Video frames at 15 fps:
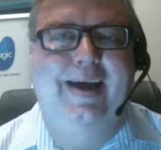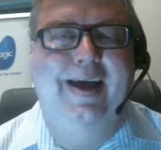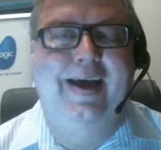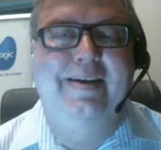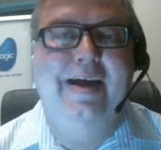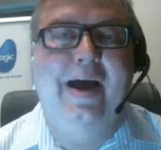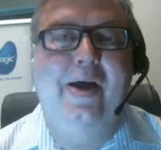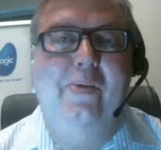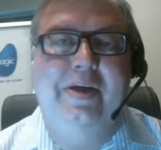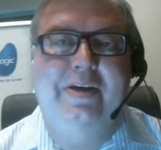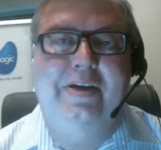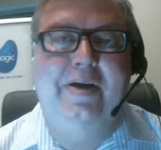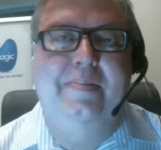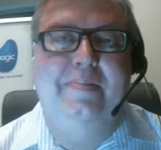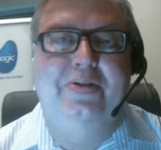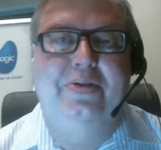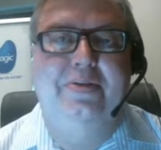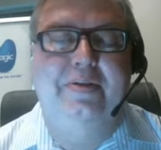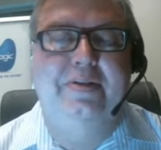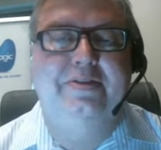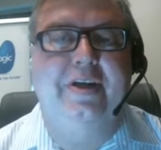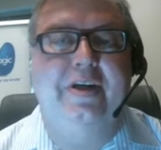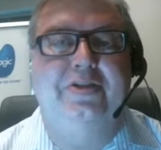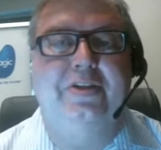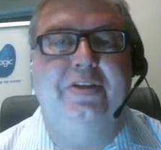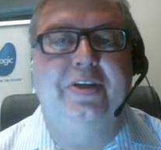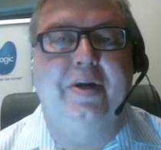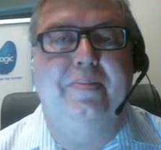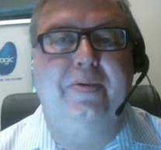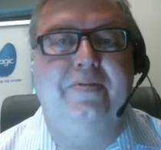And now we come to
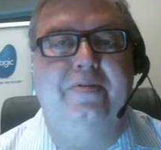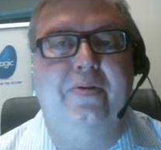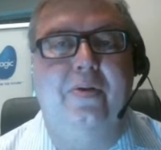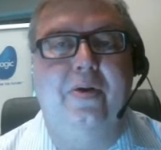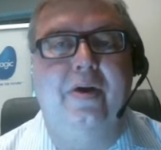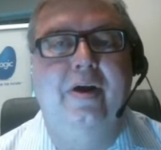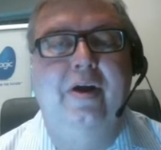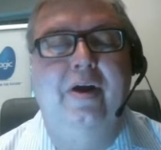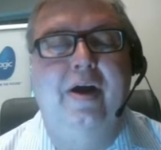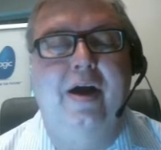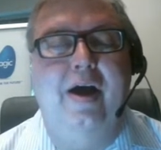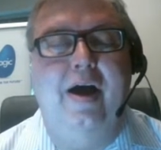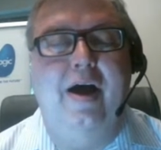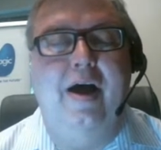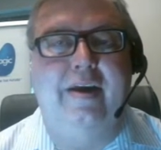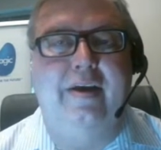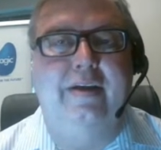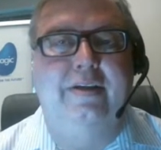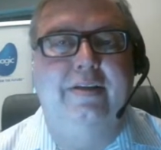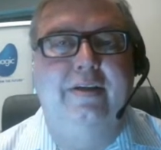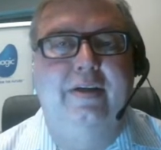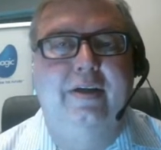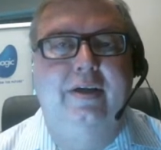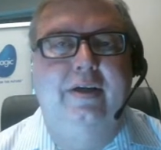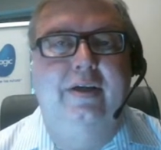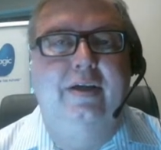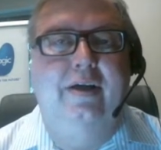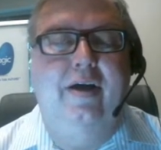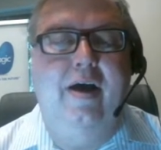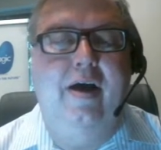essential number 4, audit.
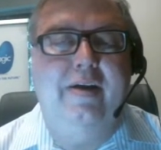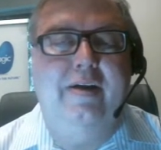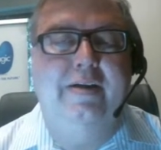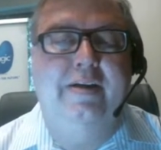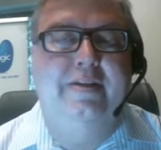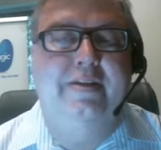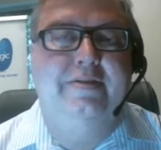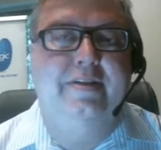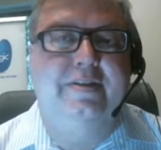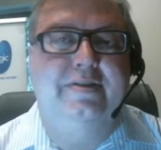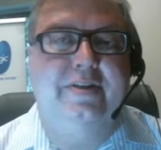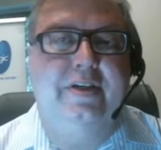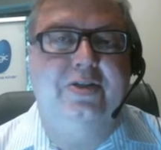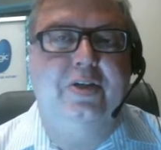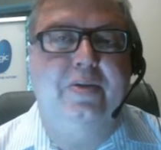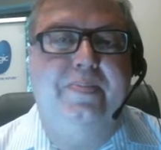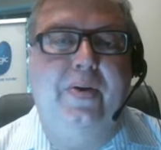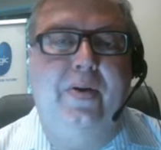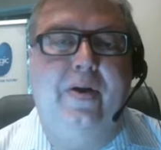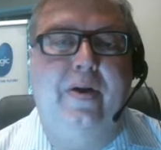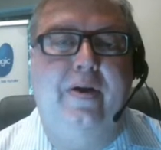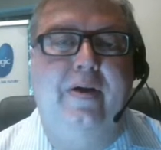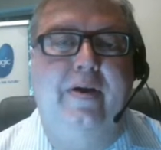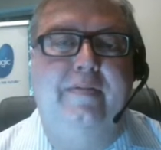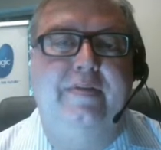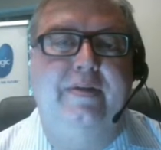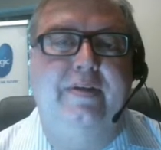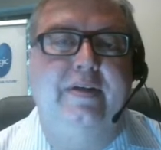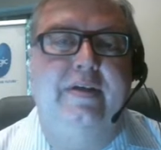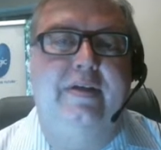Audit is an essential part
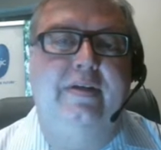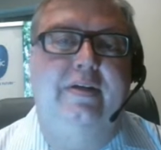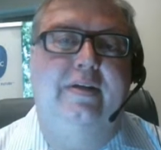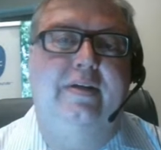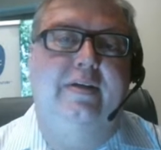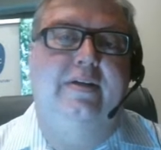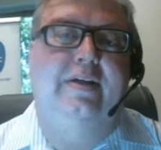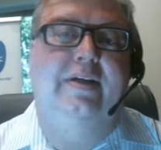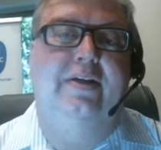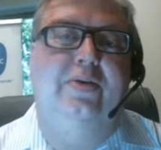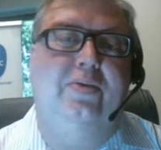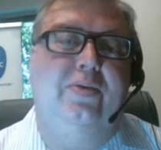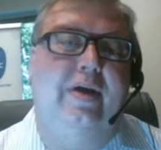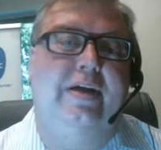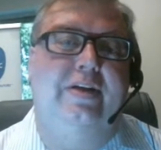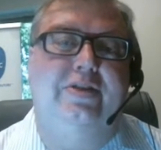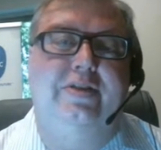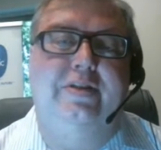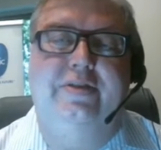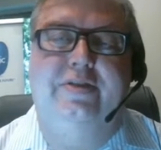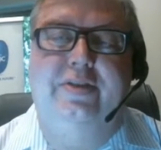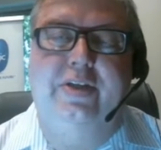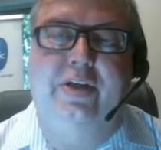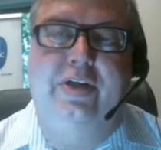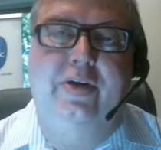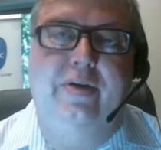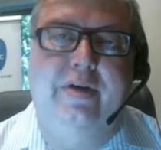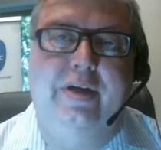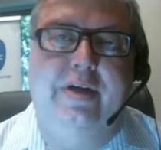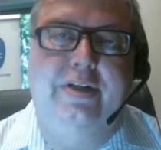of the integration
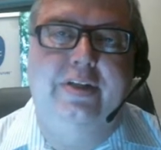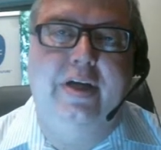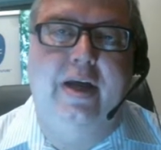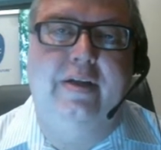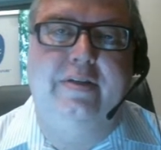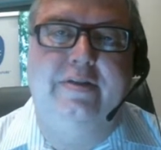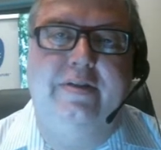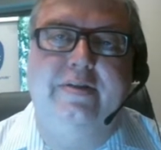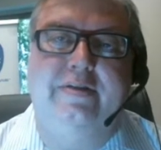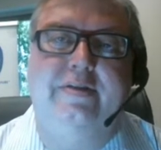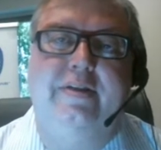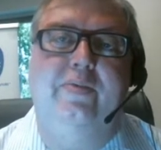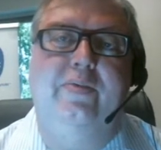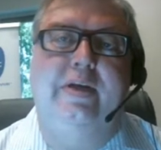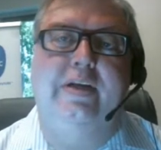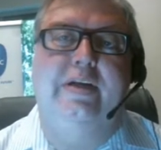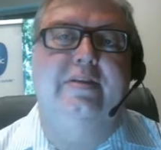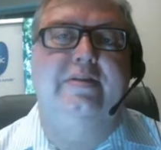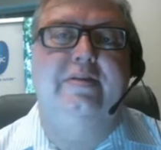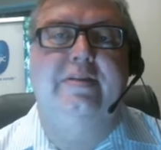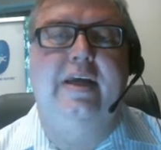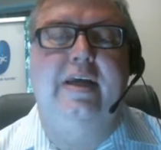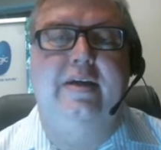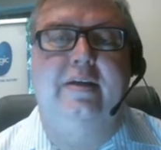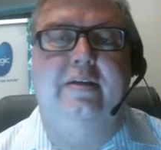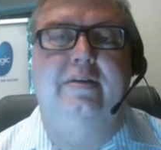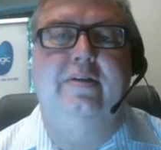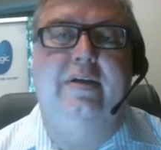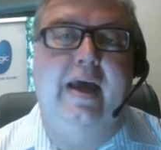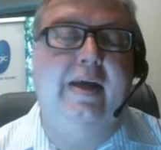security challenges that we need to take a
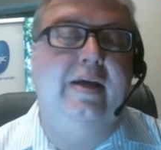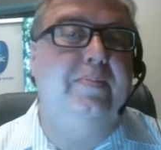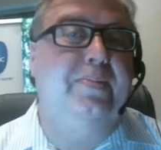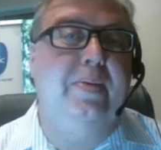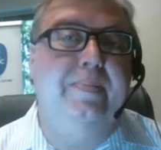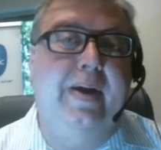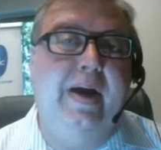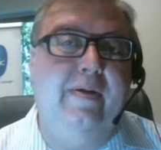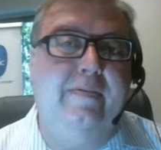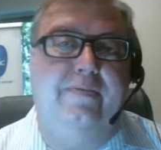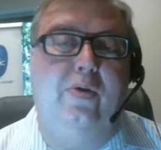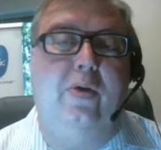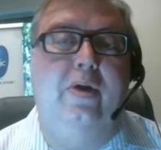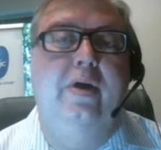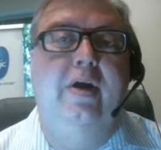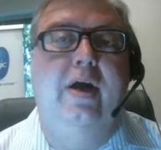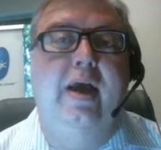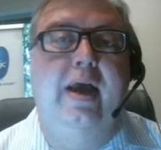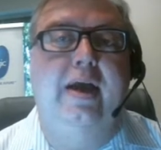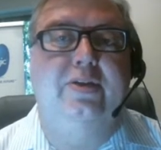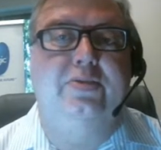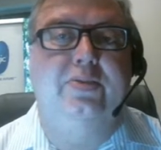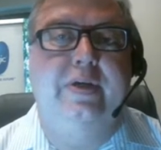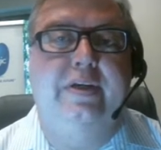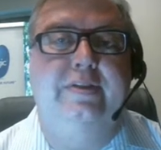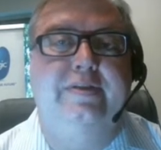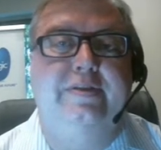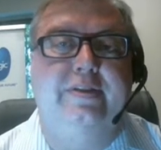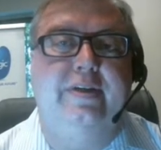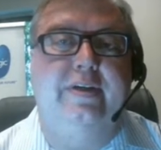look at and prepare for as we
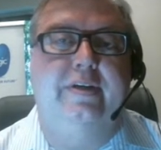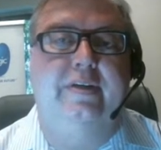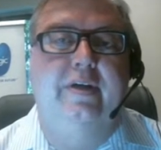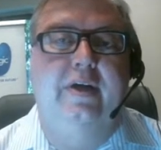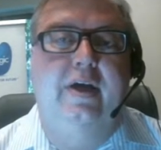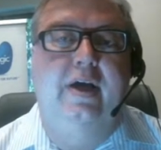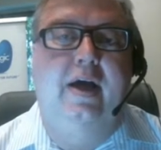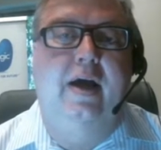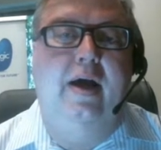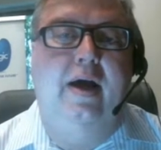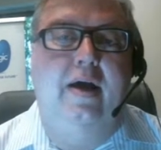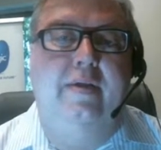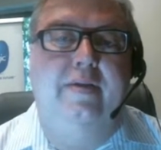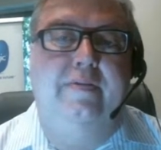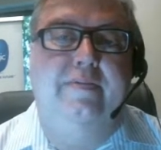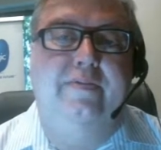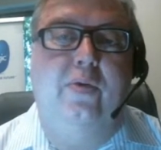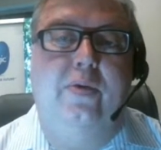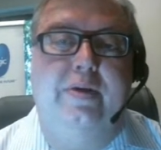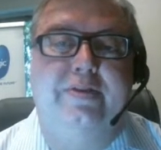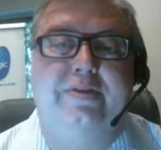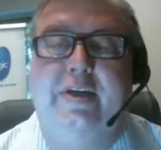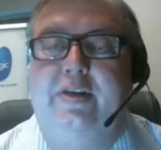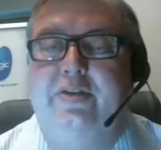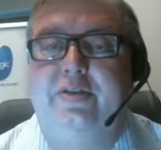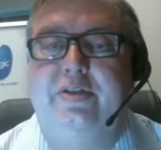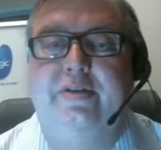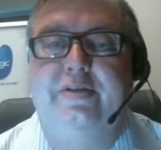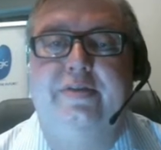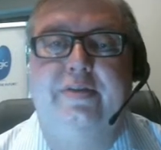consider the 4
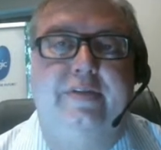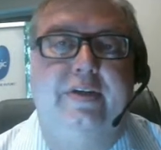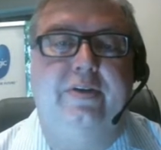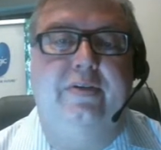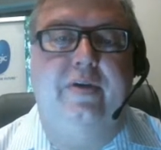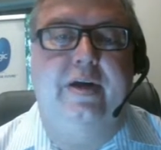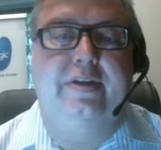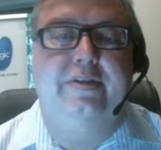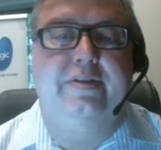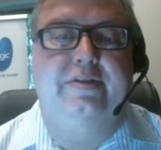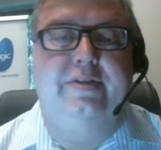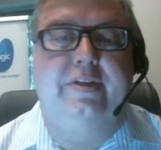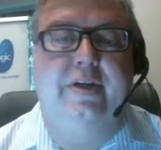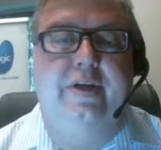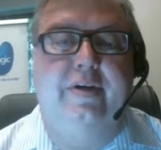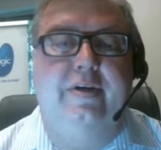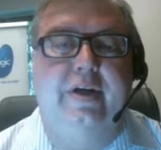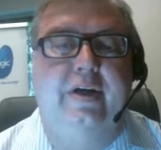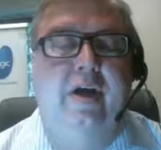essentials of integration security.